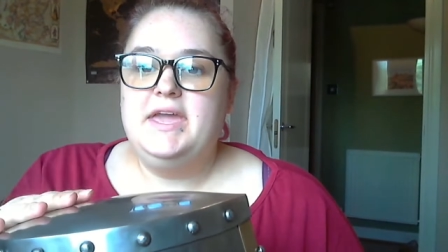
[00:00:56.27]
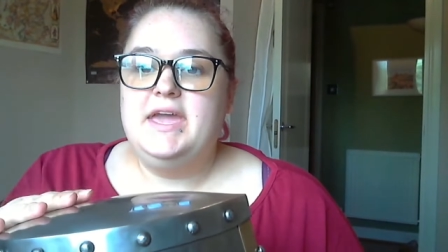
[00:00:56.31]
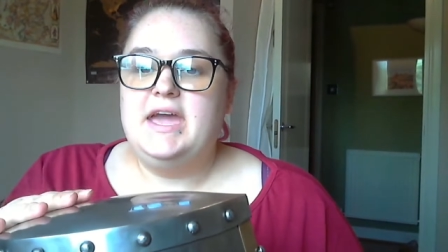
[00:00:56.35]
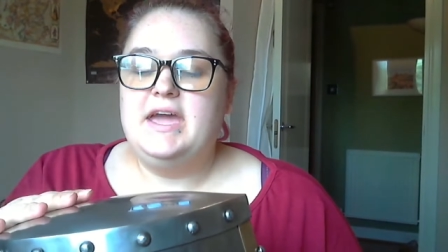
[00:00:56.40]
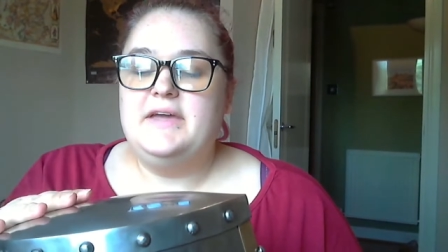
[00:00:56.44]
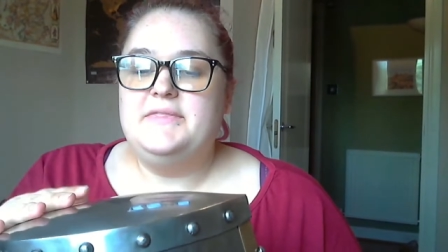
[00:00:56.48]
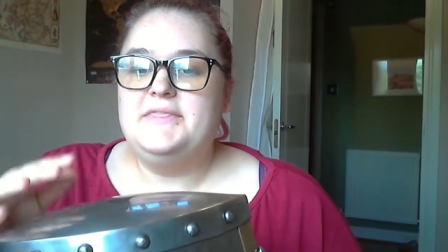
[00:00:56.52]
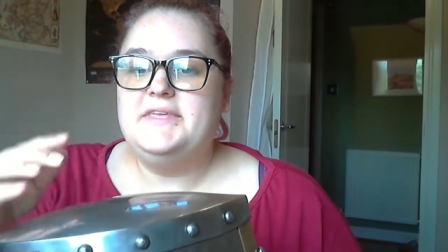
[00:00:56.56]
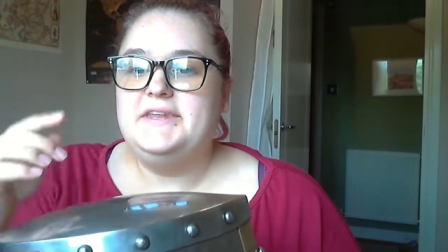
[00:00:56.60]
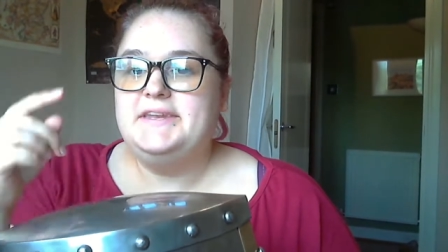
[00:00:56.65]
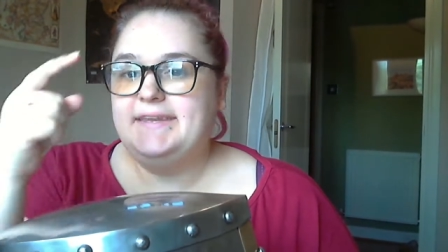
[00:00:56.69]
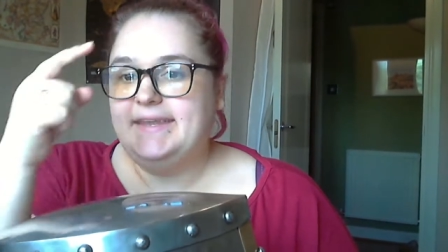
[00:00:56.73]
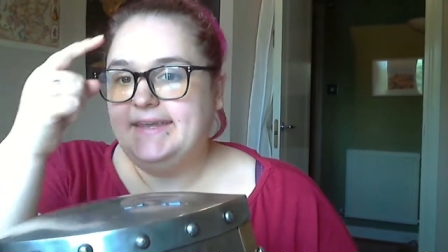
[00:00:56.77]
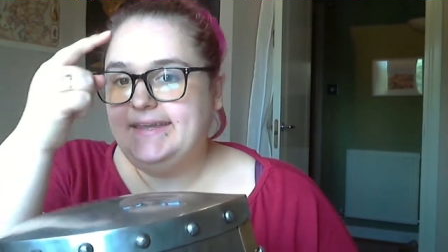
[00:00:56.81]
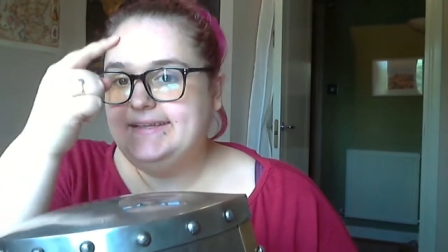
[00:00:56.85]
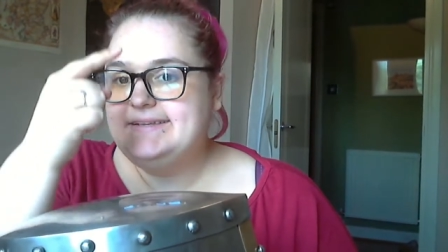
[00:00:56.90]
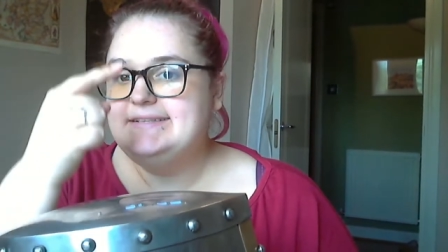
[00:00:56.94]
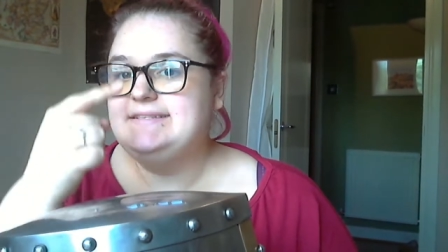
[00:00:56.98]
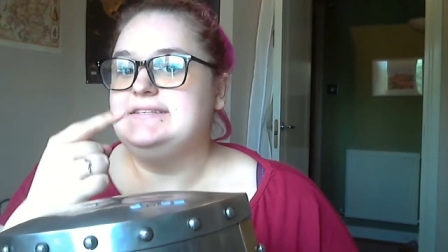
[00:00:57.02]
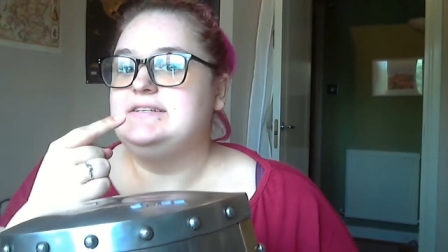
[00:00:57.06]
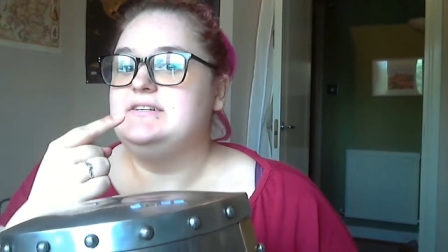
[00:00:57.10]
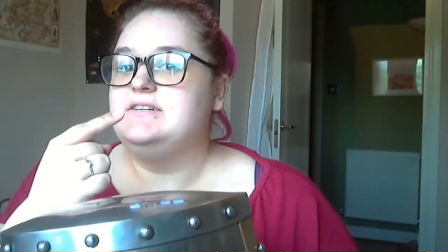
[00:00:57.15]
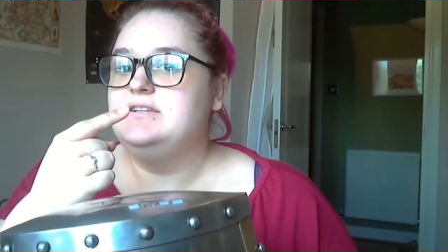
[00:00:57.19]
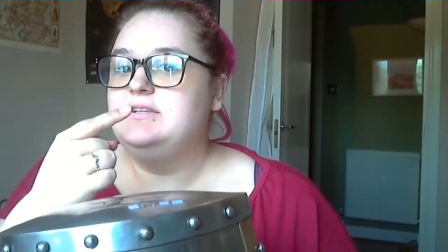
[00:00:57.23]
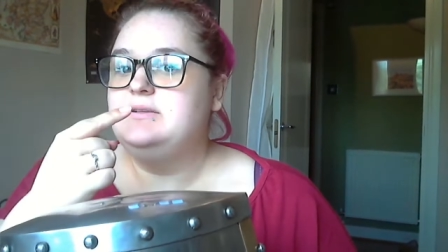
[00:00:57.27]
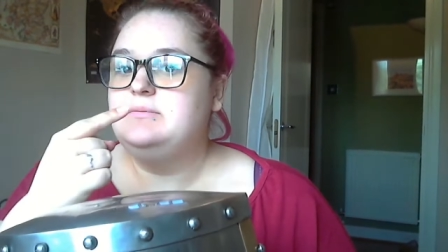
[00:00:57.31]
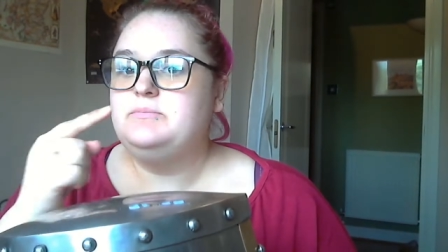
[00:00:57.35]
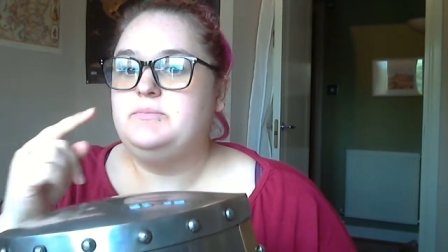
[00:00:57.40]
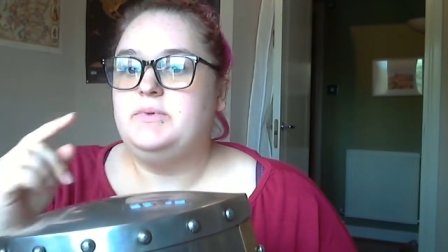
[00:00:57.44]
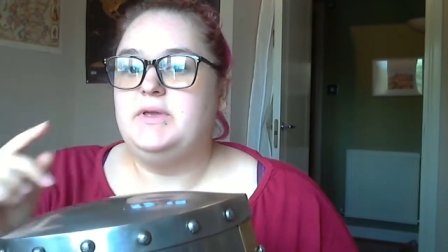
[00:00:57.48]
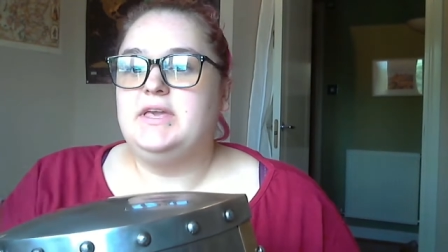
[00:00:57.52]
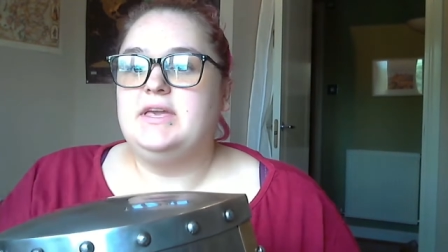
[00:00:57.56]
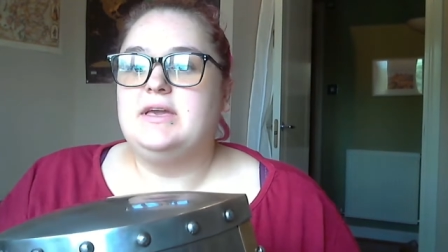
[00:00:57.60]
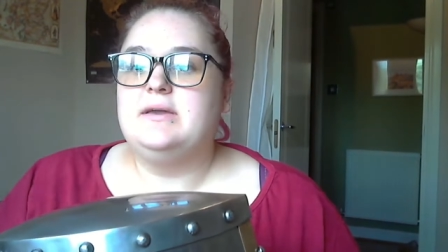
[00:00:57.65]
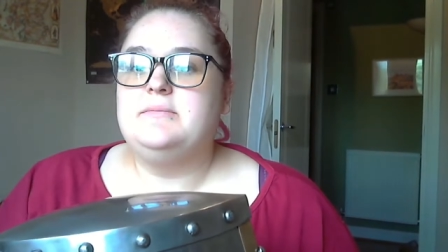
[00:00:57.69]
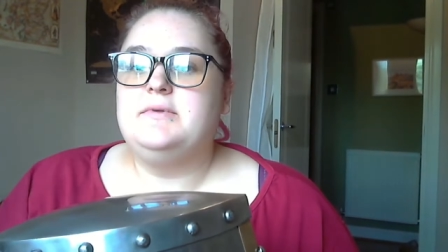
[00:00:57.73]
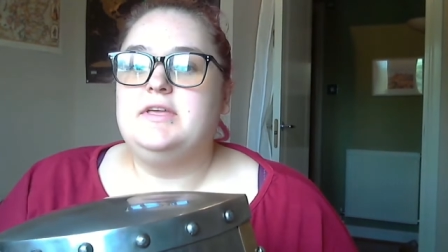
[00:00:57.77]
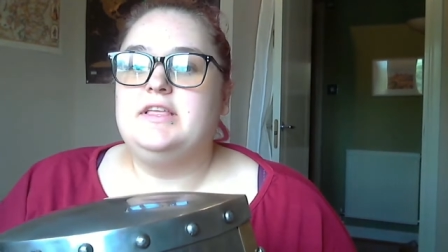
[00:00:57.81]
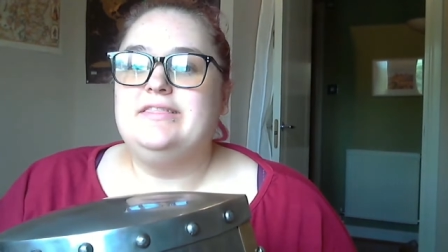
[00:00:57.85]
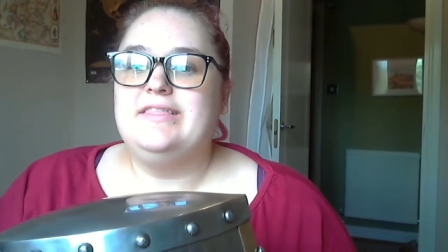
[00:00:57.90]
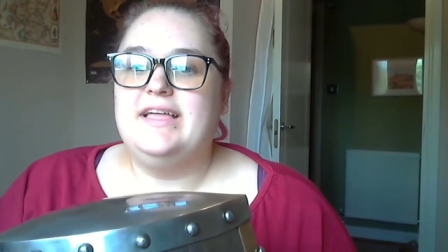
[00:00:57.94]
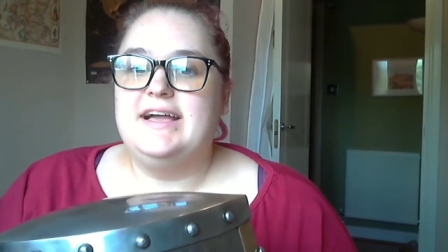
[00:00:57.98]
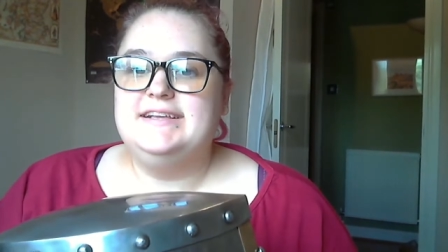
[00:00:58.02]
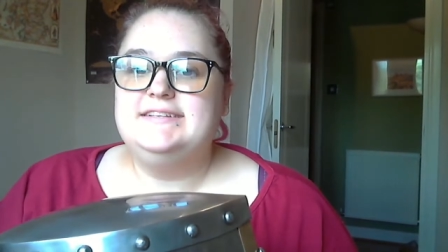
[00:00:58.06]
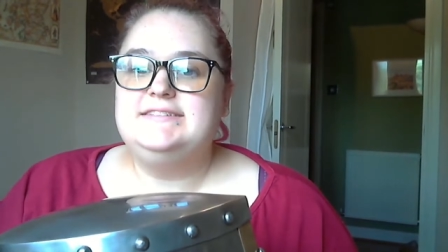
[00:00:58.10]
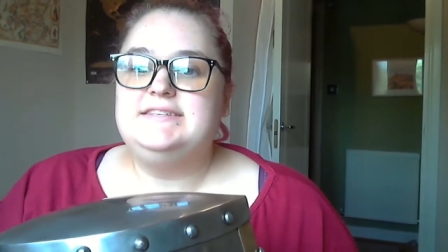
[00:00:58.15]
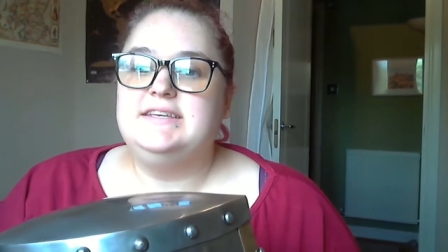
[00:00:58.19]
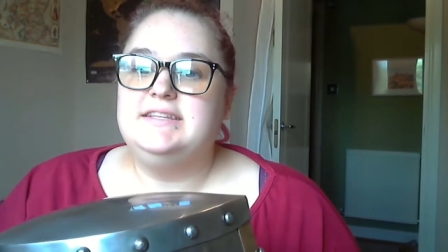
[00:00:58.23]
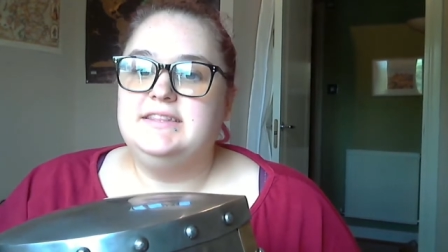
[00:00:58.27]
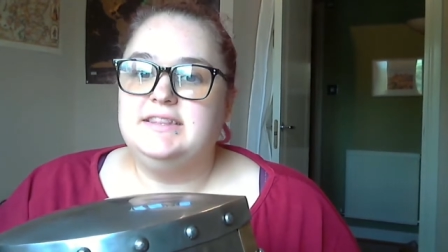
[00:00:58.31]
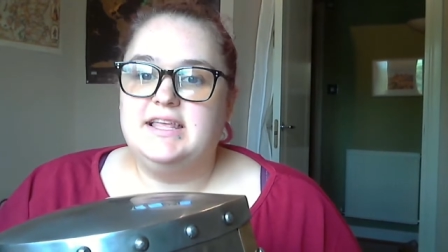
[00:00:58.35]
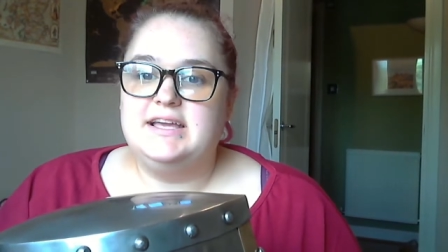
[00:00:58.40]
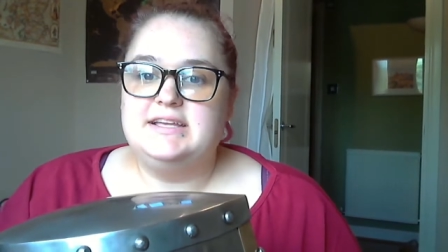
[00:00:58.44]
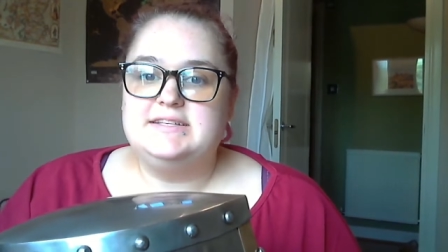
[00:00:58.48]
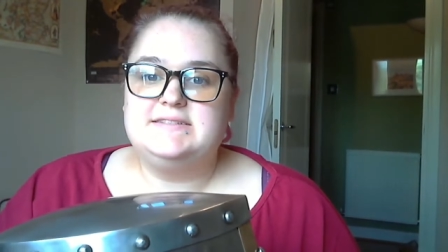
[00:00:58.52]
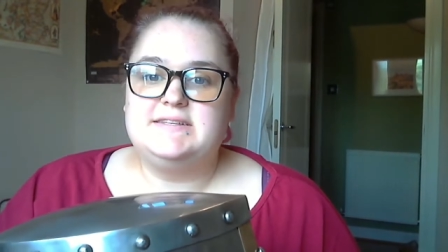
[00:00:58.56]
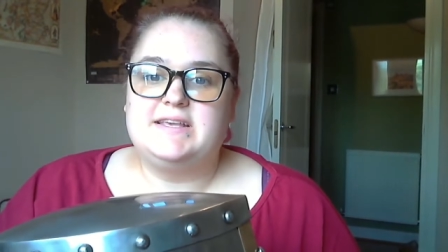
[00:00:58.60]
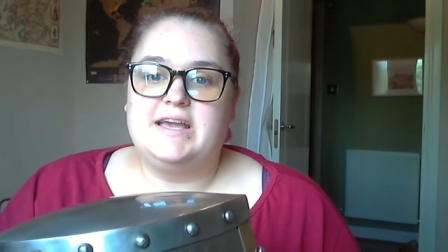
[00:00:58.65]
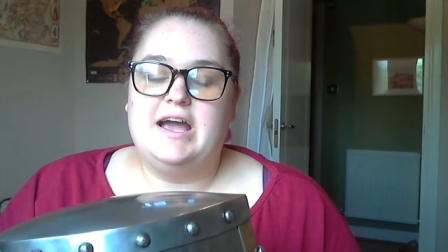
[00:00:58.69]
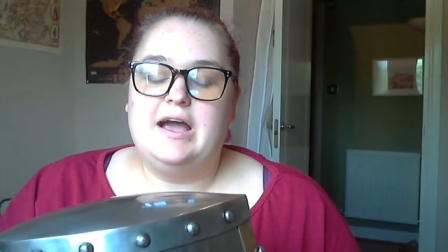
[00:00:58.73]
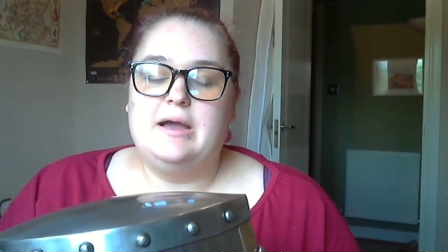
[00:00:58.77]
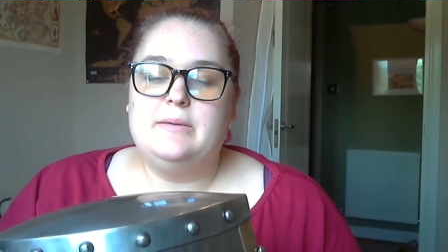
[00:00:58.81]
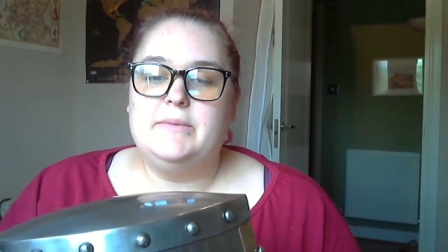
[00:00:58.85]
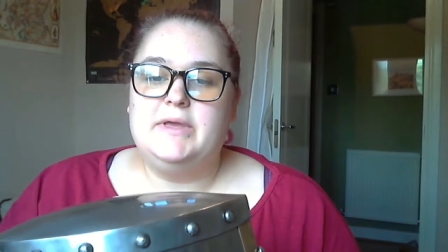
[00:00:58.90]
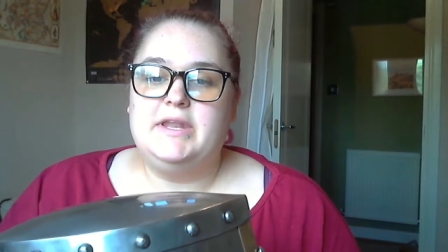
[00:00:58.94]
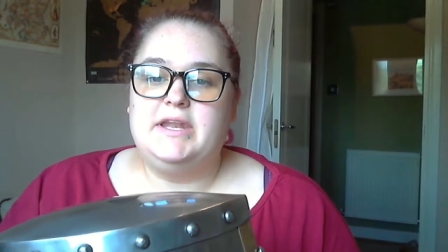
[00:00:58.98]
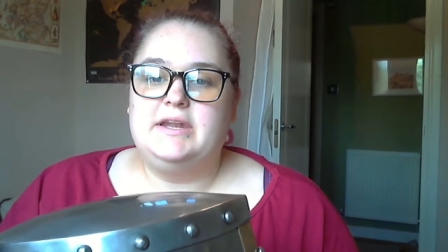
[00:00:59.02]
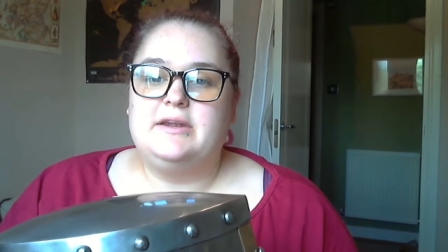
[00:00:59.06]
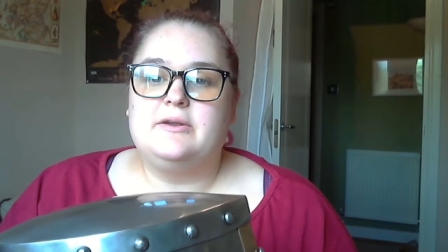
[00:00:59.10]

and the nasal becoming less and less common.